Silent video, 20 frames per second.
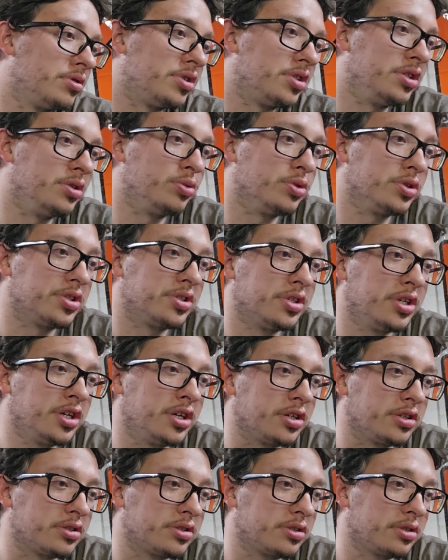see what's
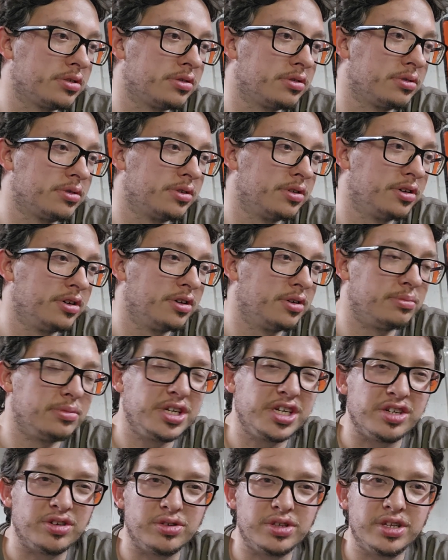next.
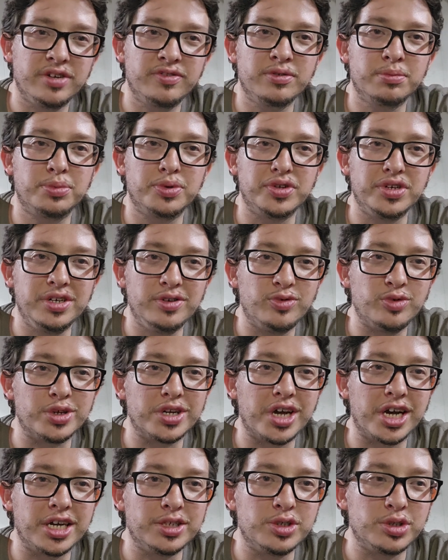Man, you'll never believe what
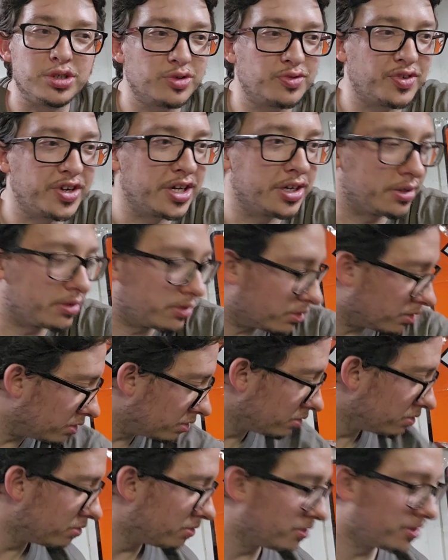I just found.
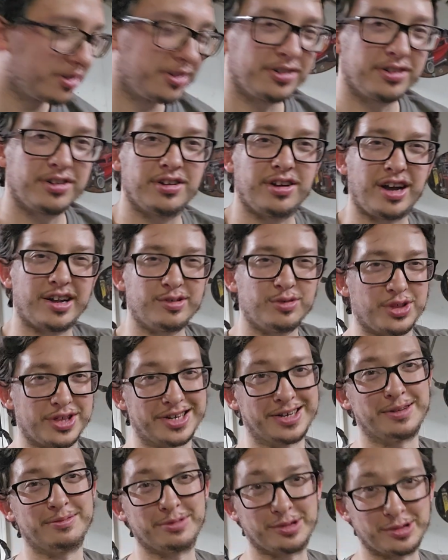I don't
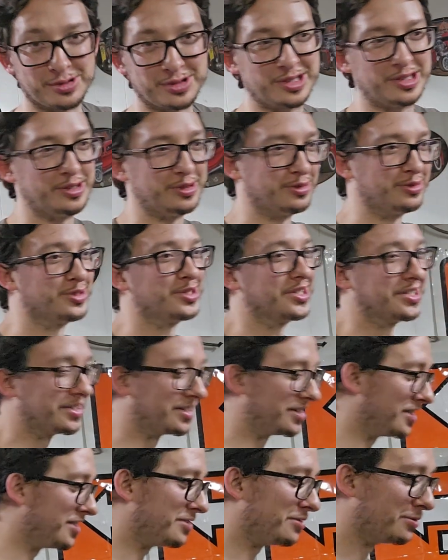think I'm going to use it
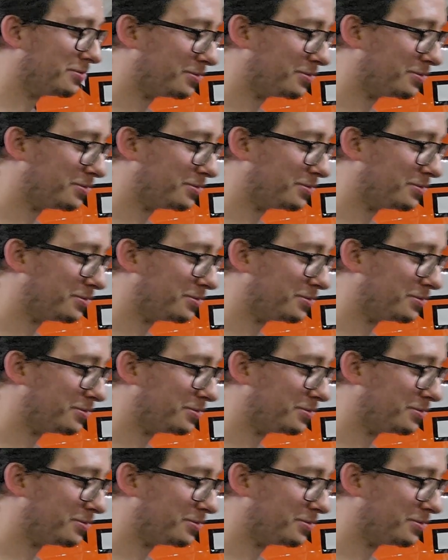though,